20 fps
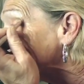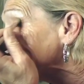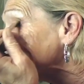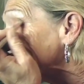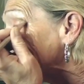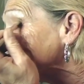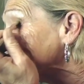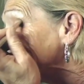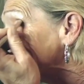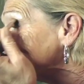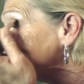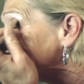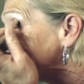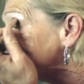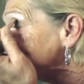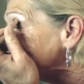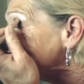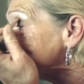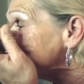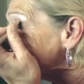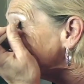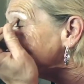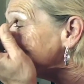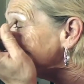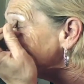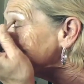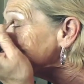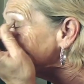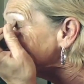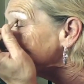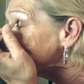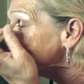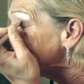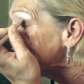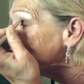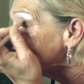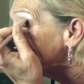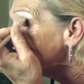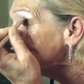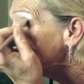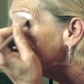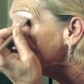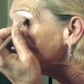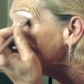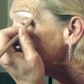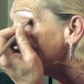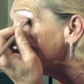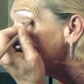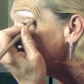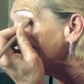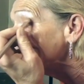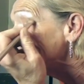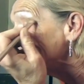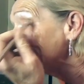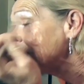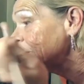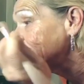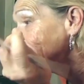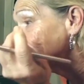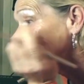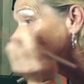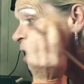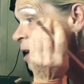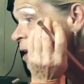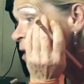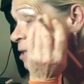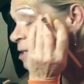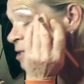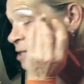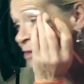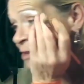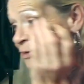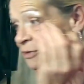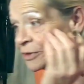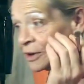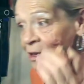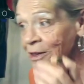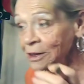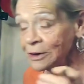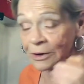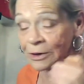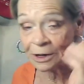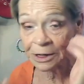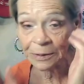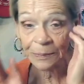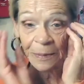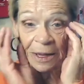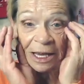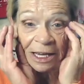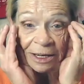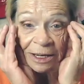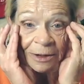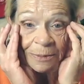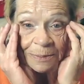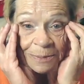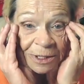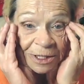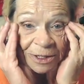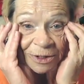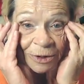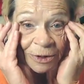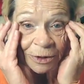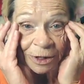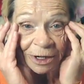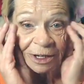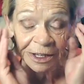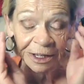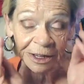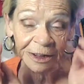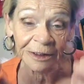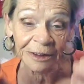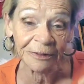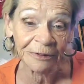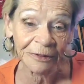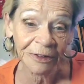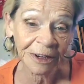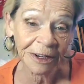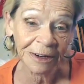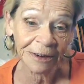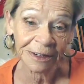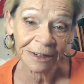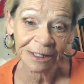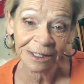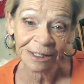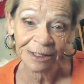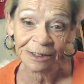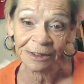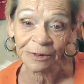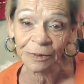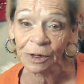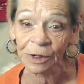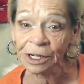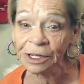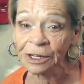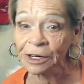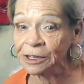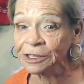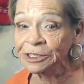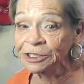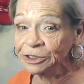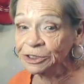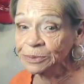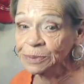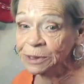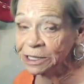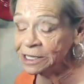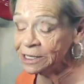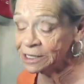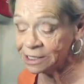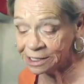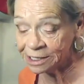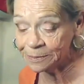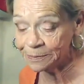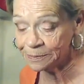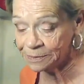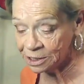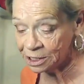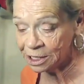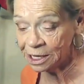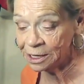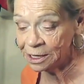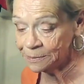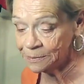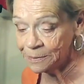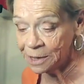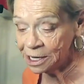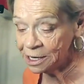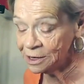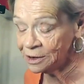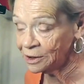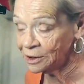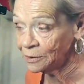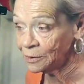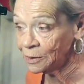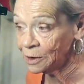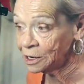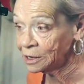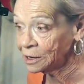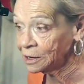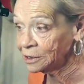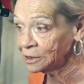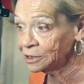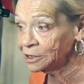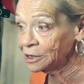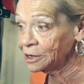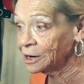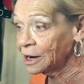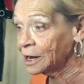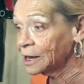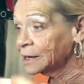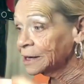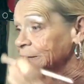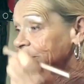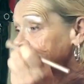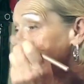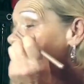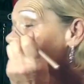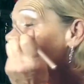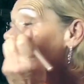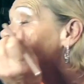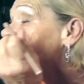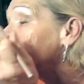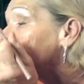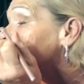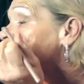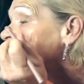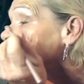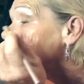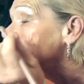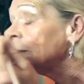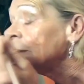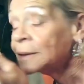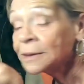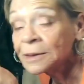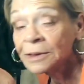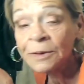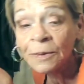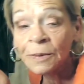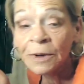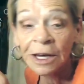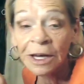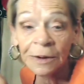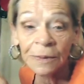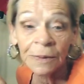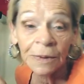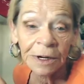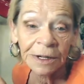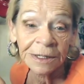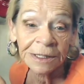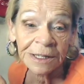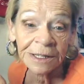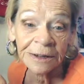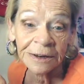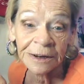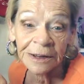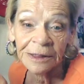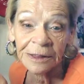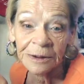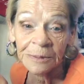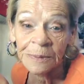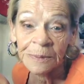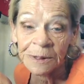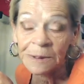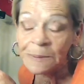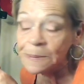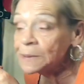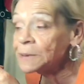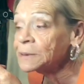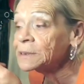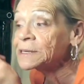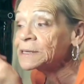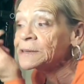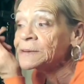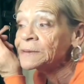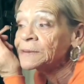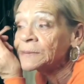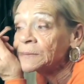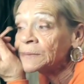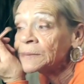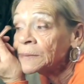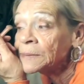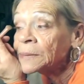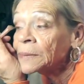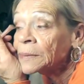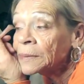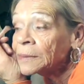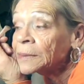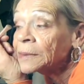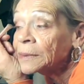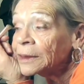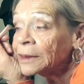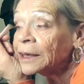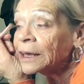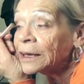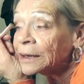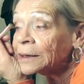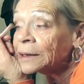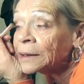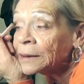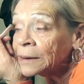eyes. So everybody, you can't just follow a makeup tutorial and figure it's going to work on you, because it might not work on your eyes the way it works on other people's. Like,